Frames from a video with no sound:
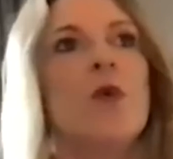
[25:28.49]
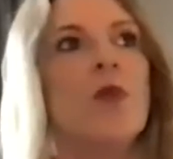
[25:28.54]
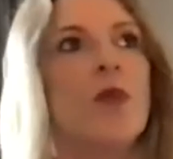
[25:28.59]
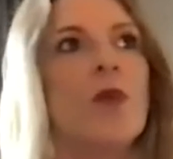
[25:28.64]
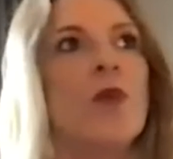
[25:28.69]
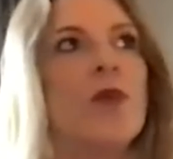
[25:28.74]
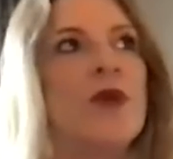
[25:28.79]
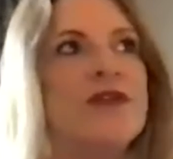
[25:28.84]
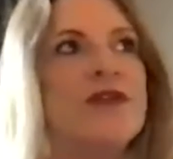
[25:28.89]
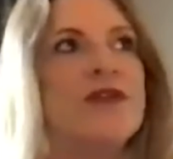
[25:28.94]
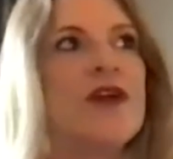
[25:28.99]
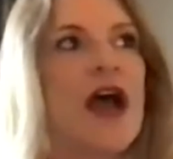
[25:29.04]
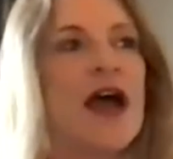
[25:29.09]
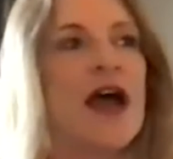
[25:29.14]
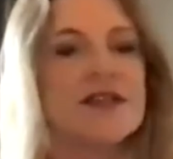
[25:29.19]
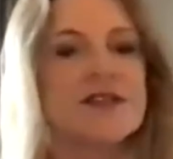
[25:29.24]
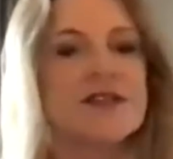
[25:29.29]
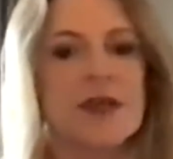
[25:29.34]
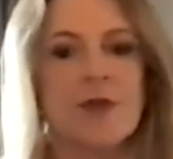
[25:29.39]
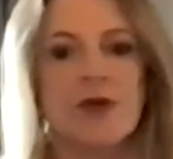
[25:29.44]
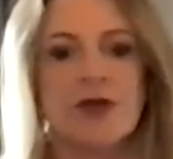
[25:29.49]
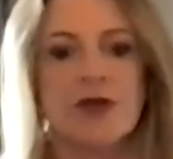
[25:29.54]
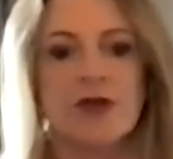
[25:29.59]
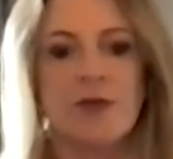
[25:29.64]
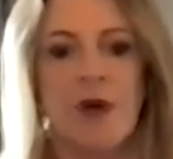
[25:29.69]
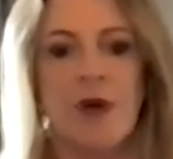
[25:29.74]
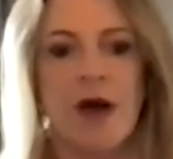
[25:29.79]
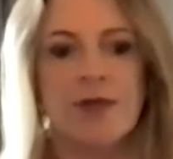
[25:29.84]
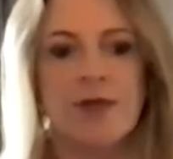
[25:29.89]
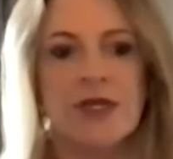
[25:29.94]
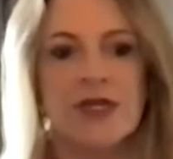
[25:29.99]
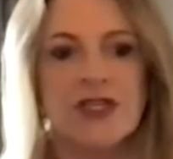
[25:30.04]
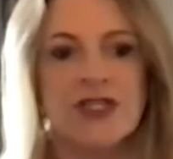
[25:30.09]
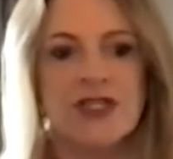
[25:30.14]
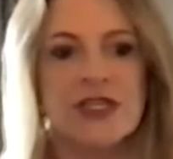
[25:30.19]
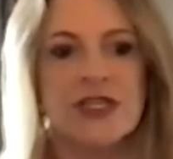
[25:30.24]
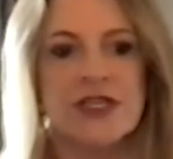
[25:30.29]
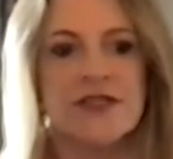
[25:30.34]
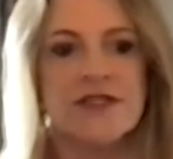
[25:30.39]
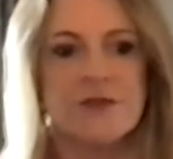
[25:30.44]
we've got someone who
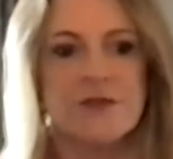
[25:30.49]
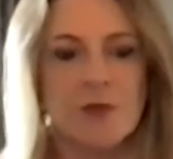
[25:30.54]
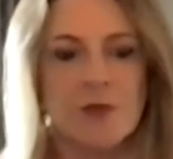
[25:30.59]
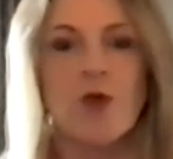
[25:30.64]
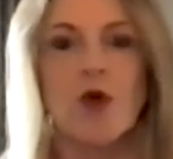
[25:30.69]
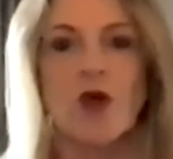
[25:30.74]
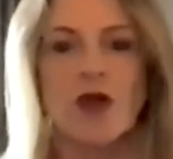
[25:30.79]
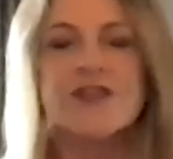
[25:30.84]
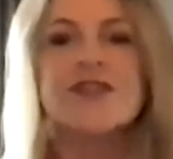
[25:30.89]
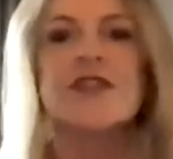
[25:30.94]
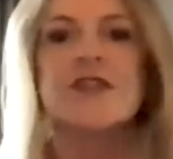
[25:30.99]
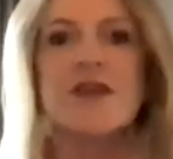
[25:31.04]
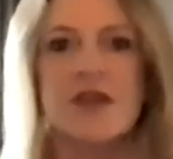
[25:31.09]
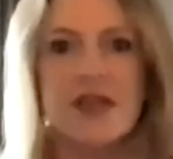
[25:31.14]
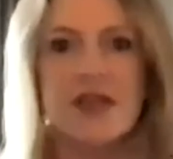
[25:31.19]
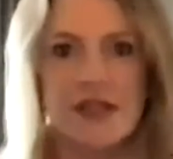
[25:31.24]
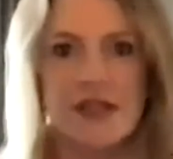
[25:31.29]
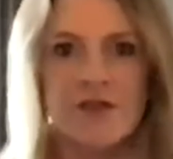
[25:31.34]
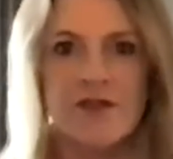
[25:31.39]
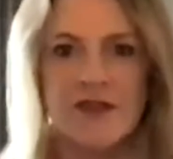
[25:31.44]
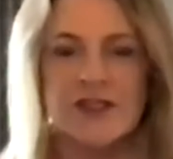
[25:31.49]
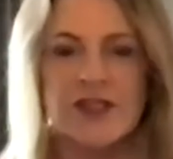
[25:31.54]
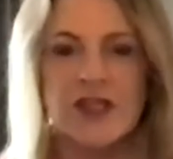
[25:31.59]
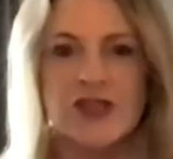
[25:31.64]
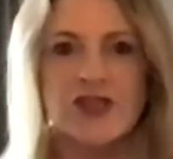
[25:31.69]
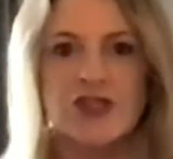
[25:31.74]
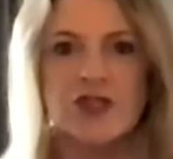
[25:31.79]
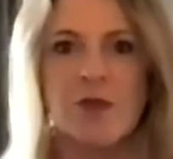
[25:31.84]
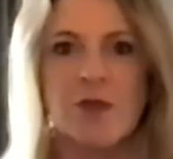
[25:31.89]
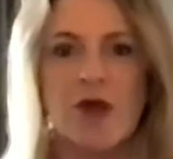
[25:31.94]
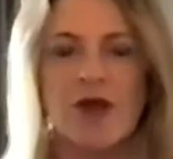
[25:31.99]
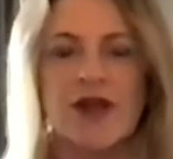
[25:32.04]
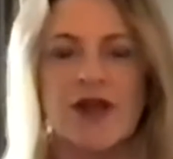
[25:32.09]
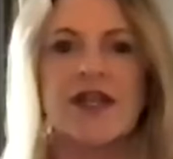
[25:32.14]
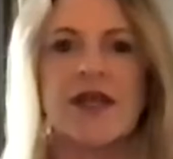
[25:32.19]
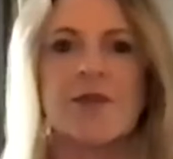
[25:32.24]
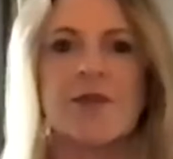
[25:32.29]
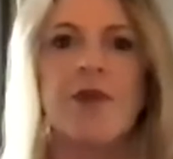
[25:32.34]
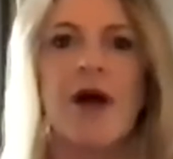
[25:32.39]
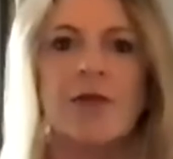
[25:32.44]
works in the physicians
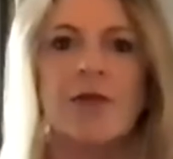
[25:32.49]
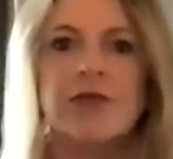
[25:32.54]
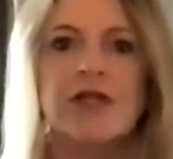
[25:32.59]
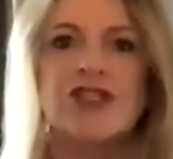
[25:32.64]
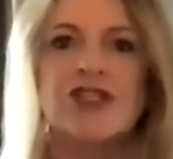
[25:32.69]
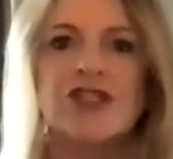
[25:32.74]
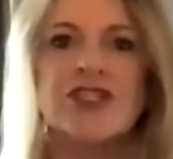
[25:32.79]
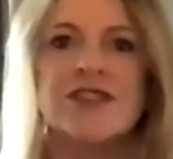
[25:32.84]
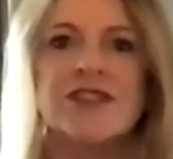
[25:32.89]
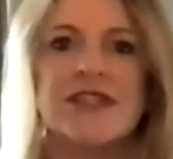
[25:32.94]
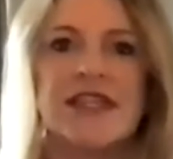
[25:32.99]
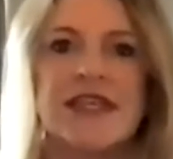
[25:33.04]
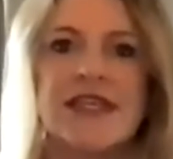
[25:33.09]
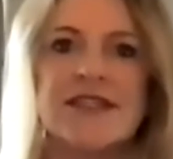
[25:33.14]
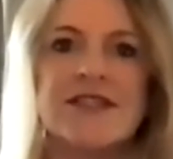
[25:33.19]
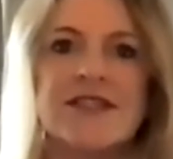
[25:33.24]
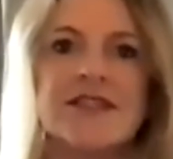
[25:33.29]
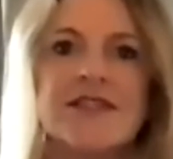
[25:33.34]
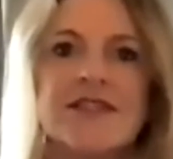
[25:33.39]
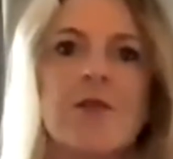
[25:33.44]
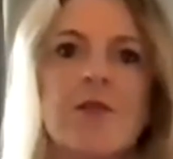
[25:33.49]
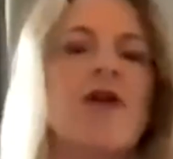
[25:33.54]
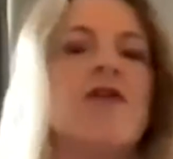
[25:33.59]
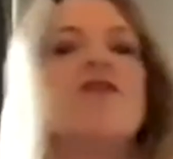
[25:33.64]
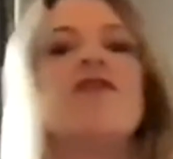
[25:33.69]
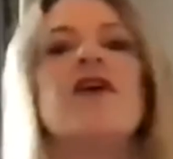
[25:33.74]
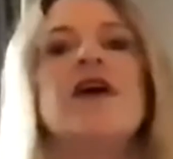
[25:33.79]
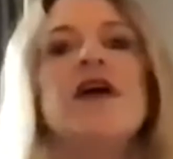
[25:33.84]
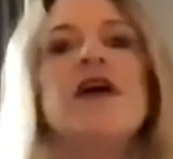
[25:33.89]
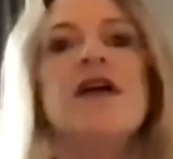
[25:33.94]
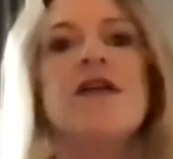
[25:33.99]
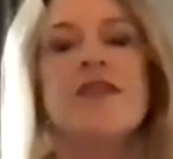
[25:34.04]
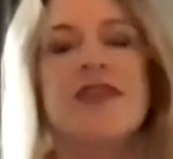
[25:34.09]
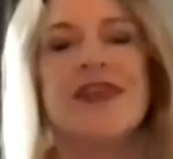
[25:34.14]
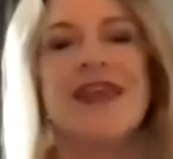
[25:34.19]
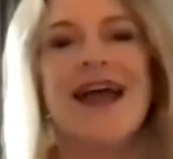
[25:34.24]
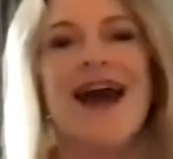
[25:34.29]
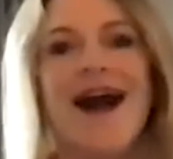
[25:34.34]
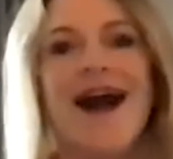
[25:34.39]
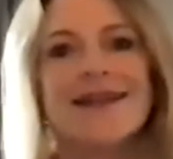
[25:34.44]
market and publishes in some of
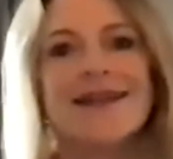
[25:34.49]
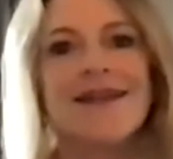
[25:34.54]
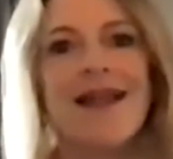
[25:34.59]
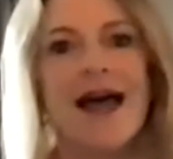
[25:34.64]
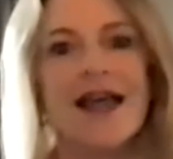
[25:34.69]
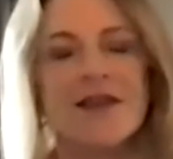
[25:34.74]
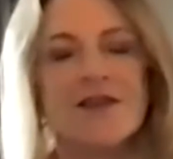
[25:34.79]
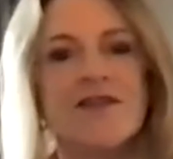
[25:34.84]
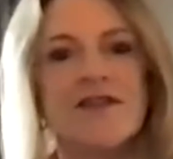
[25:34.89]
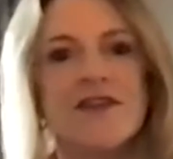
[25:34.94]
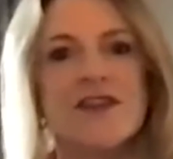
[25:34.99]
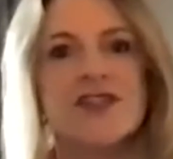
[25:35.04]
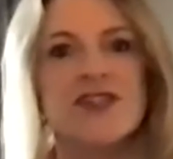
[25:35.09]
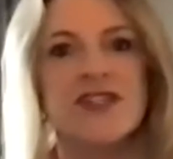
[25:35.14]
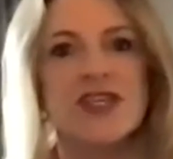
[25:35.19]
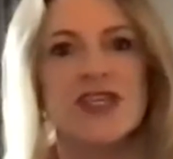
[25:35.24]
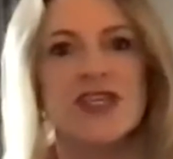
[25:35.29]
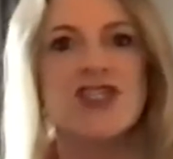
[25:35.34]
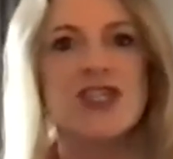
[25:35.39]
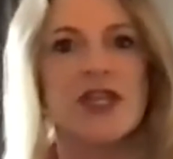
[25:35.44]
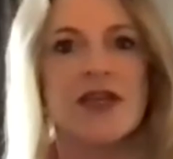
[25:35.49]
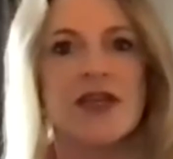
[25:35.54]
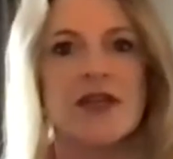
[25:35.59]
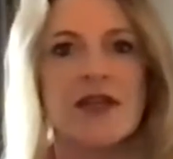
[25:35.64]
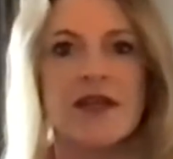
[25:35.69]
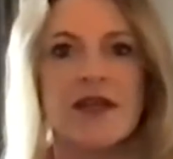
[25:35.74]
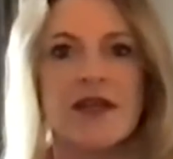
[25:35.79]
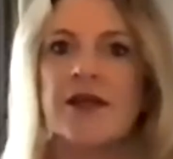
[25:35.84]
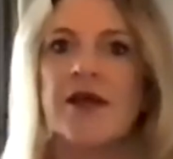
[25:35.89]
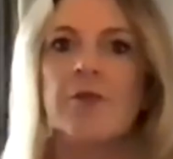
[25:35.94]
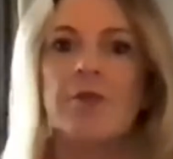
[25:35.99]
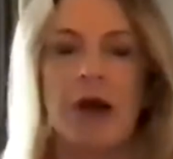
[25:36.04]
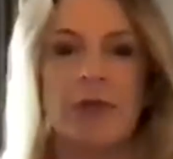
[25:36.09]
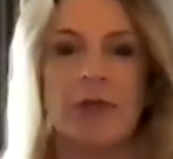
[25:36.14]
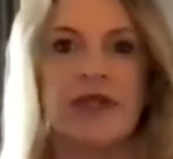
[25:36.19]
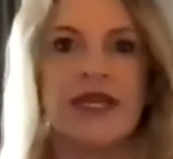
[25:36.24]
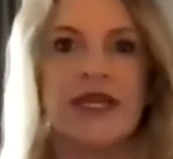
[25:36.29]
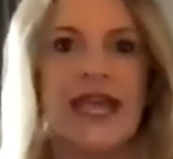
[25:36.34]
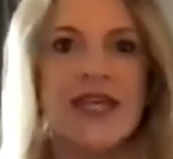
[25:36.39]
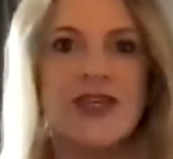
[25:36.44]
the online physician
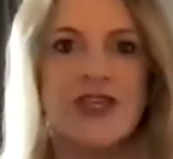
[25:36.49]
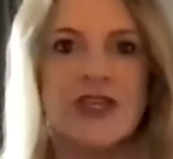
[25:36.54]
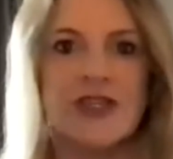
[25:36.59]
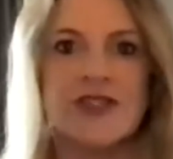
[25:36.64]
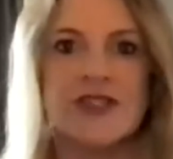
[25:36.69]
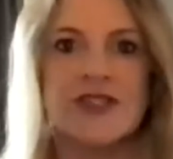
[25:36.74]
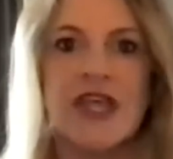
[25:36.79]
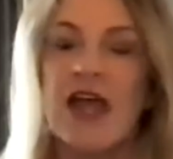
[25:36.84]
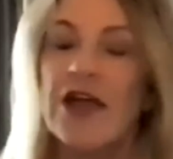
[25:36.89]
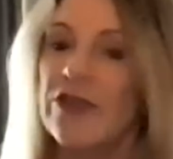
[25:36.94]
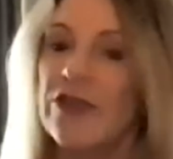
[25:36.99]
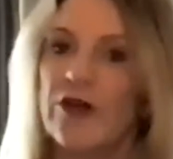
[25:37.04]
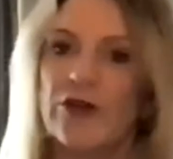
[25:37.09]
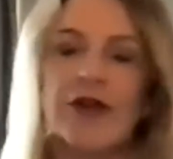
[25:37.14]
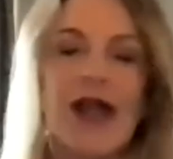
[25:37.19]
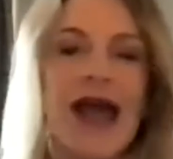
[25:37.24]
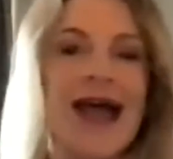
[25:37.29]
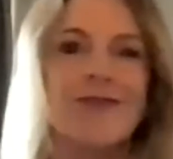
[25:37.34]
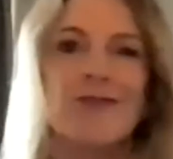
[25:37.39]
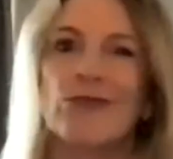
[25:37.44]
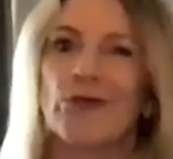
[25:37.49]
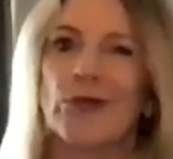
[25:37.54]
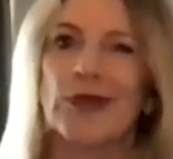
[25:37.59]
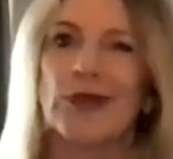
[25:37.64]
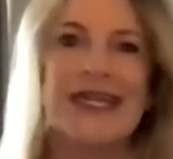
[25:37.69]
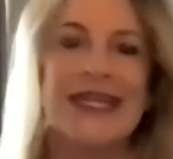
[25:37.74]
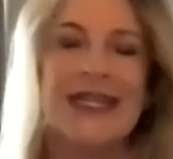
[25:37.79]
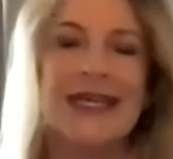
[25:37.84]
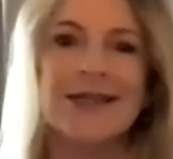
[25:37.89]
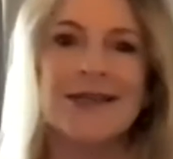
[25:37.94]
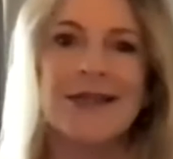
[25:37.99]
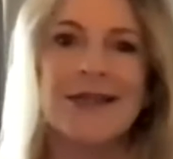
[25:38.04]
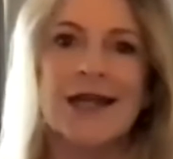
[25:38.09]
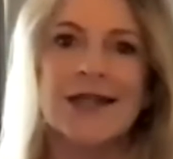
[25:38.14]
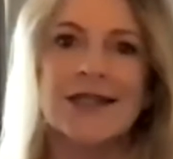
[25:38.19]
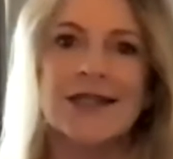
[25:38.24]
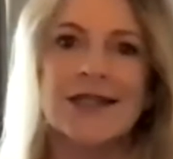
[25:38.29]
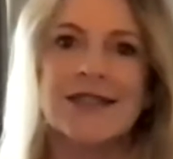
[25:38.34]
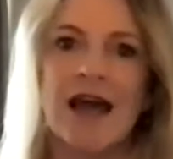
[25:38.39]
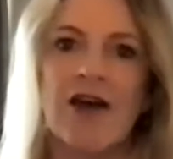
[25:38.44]
publications. They're not reading a lot
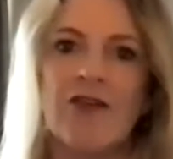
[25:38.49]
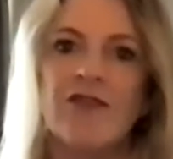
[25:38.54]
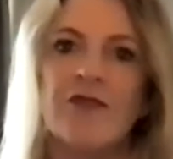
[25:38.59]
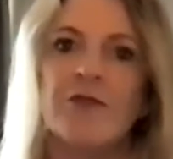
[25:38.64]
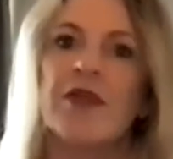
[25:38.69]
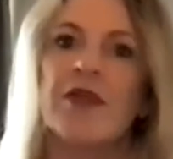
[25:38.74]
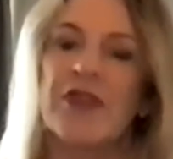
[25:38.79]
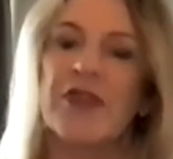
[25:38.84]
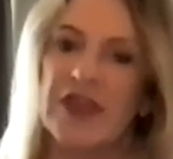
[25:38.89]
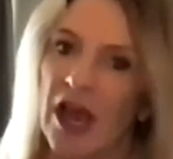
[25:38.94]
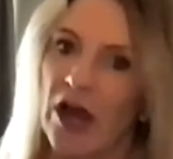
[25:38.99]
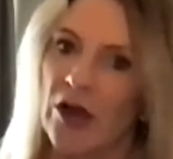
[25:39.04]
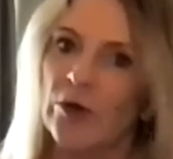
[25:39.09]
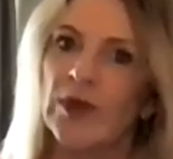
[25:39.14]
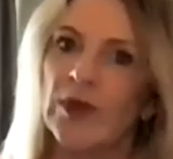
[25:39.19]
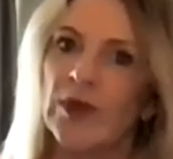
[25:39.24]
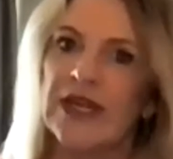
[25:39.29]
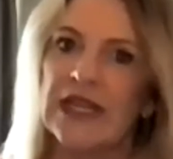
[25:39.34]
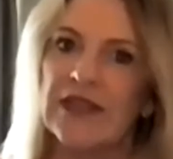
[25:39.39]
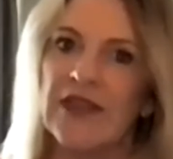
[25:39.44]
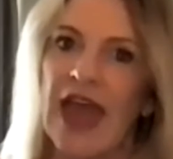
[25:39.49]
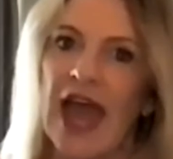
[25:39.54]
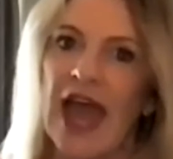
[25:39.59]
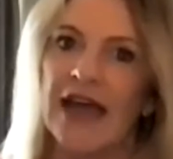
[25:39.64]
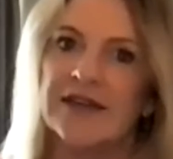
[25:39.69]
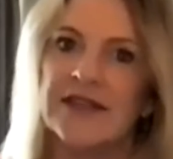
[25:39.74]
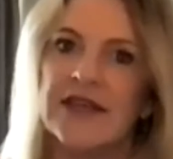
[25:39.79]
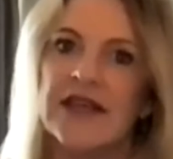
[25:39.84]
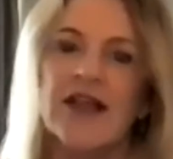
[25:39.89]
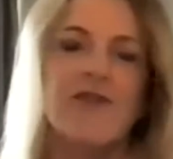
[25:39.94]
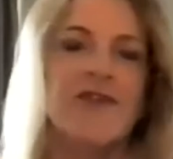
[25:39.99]
of stuff, but they are reading that.